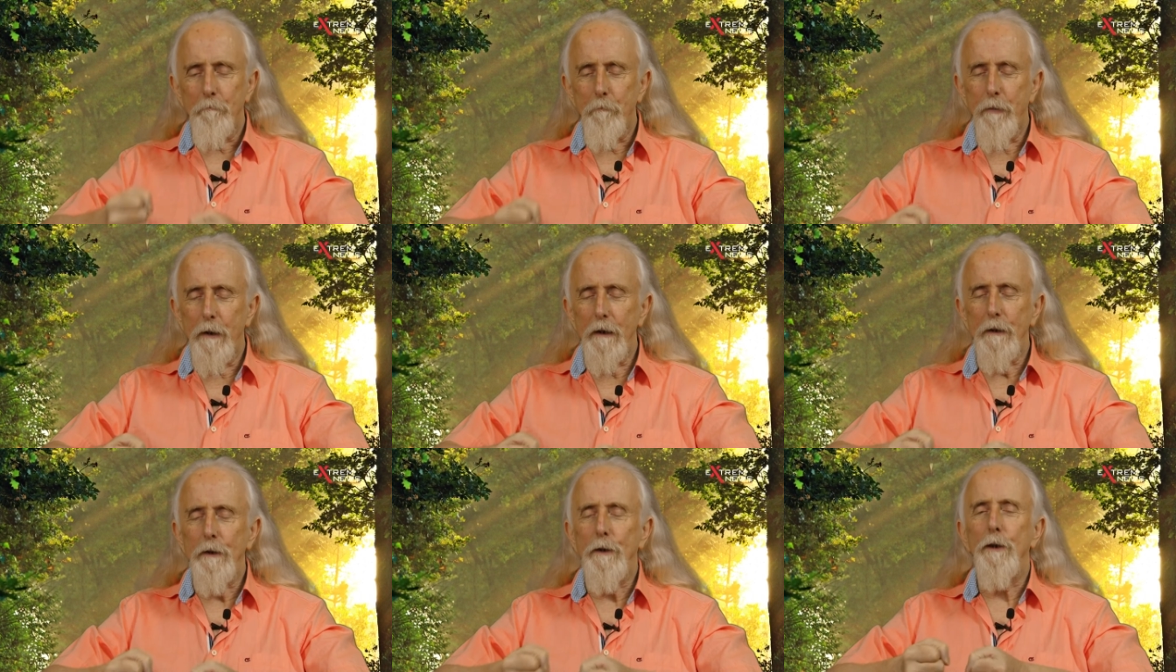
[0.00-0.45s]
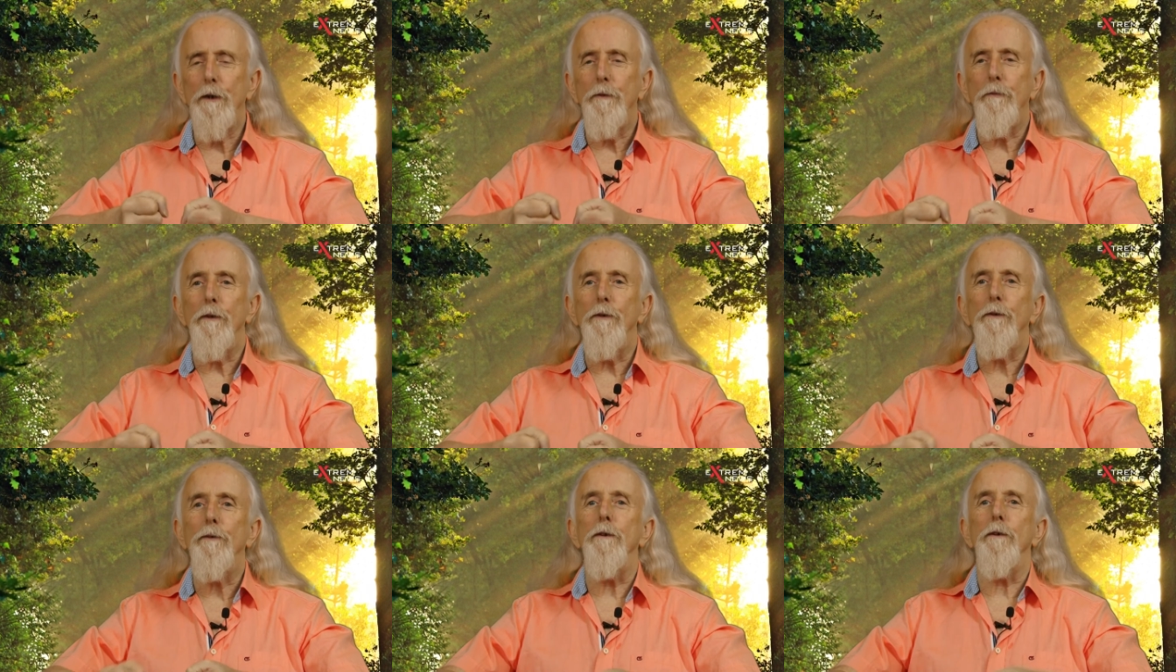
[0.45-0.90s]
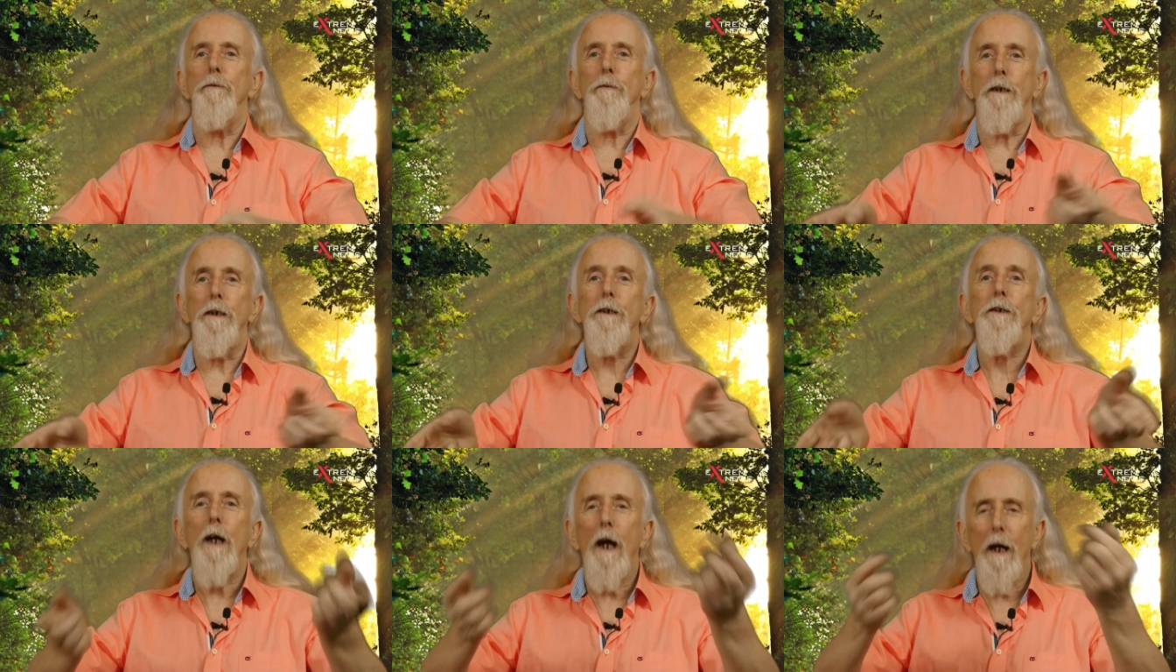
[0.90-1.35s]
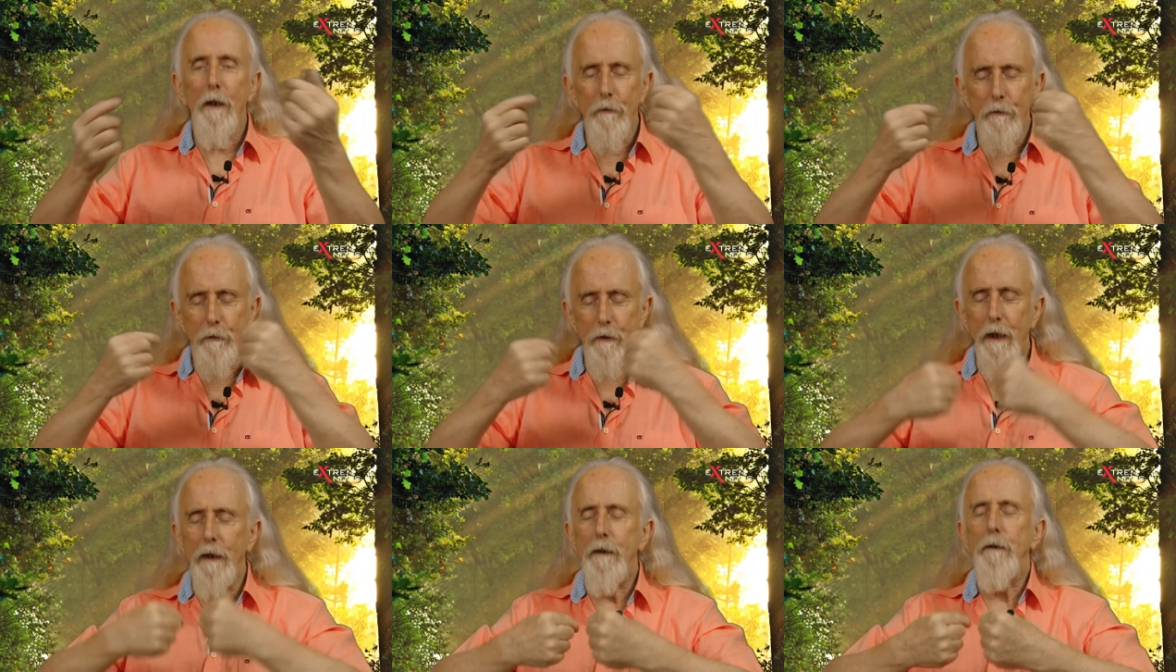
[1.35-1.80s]
practice for three weeks,
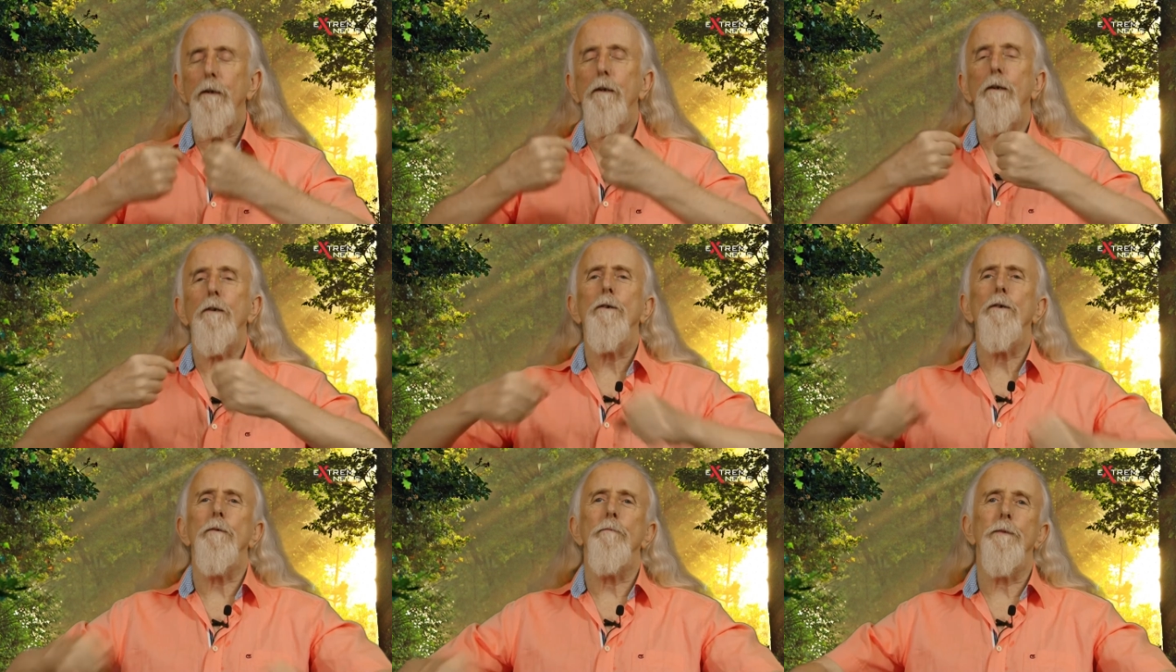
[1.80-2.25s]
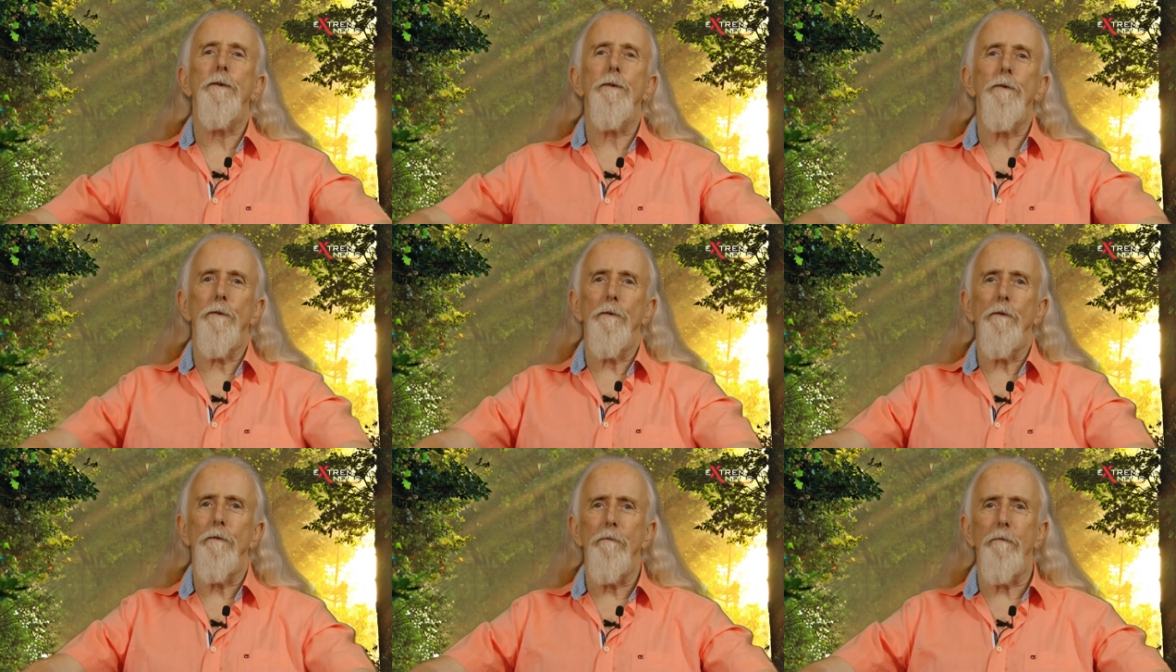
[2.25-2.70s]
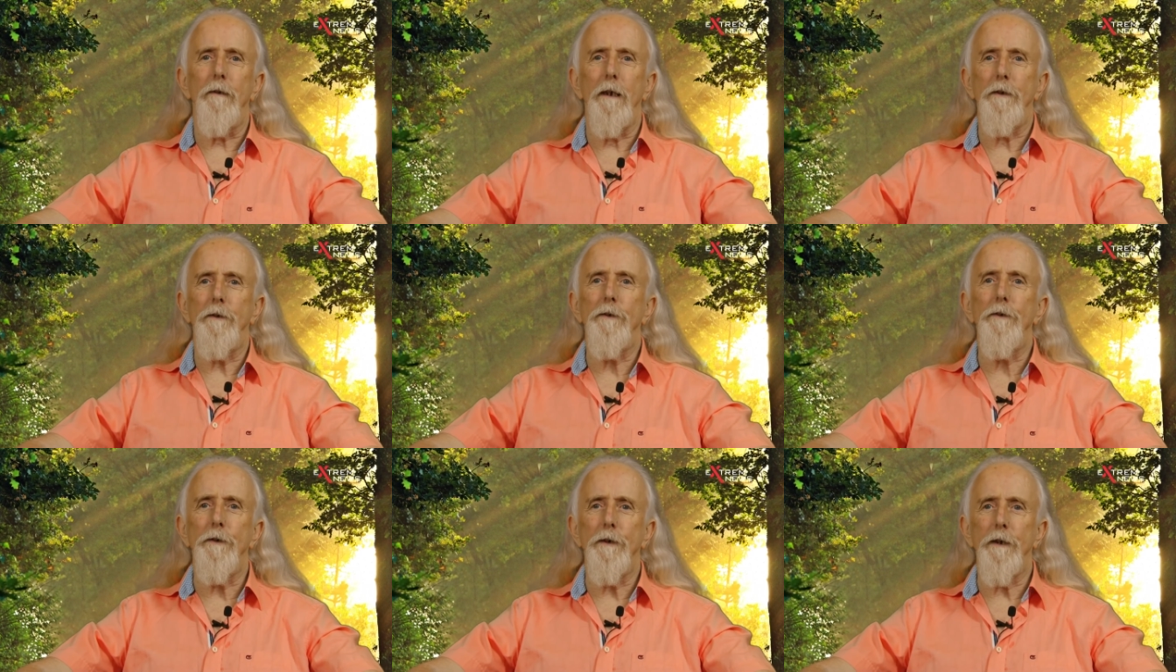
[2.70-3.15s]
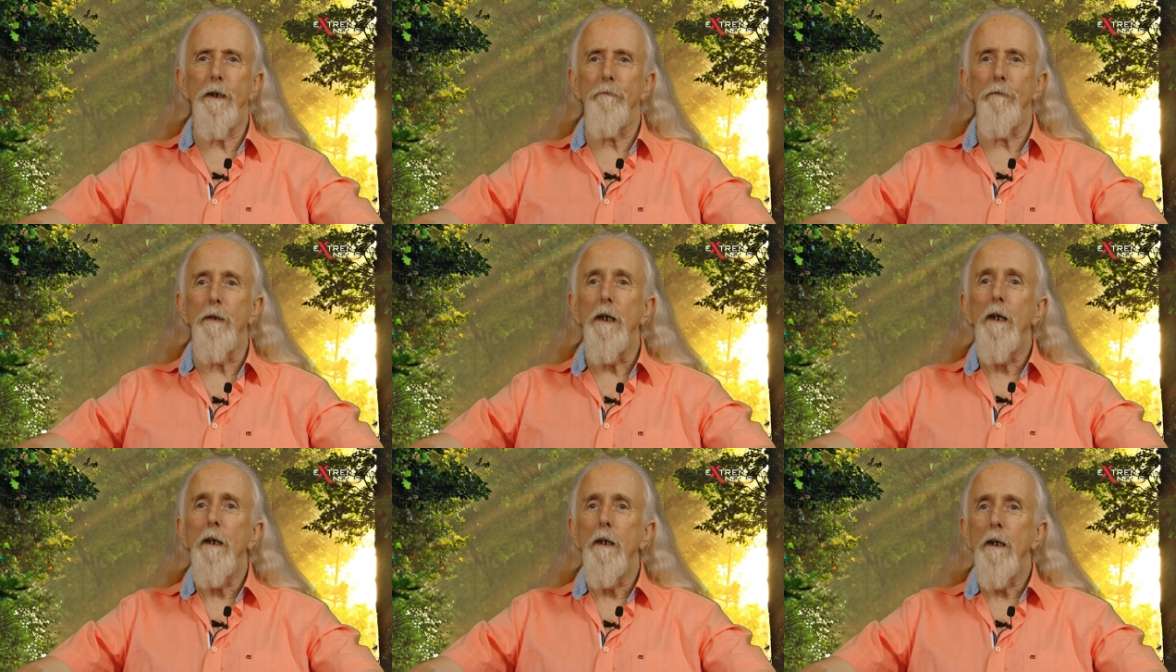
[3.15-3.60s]
and then come to lesson
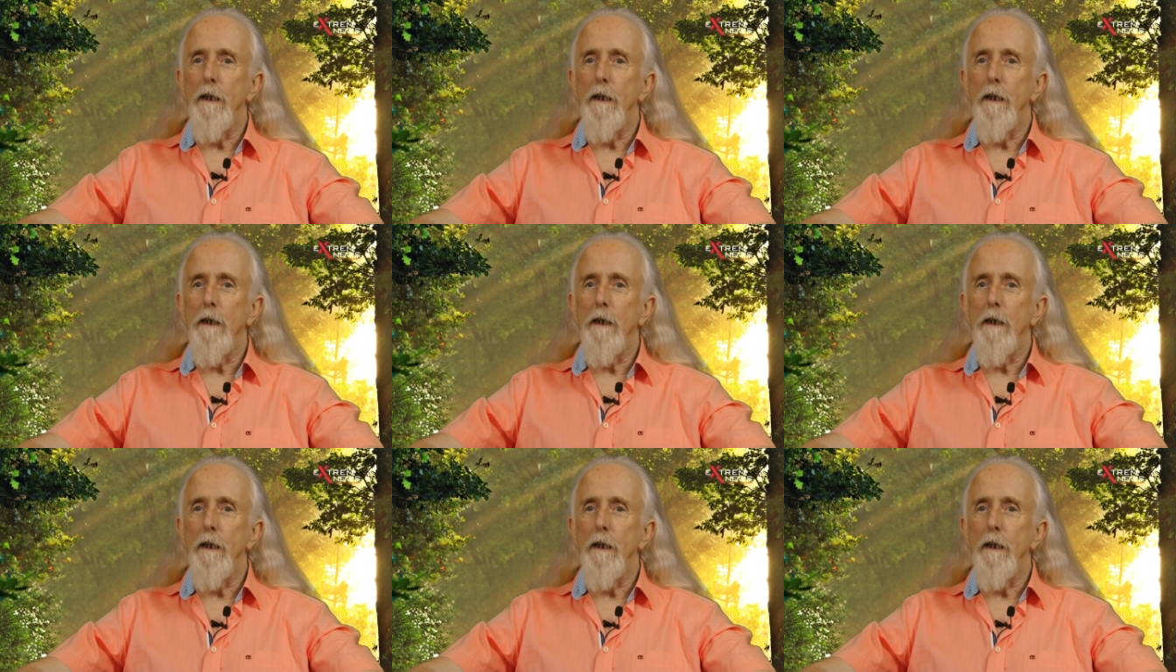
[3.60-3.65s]
seven.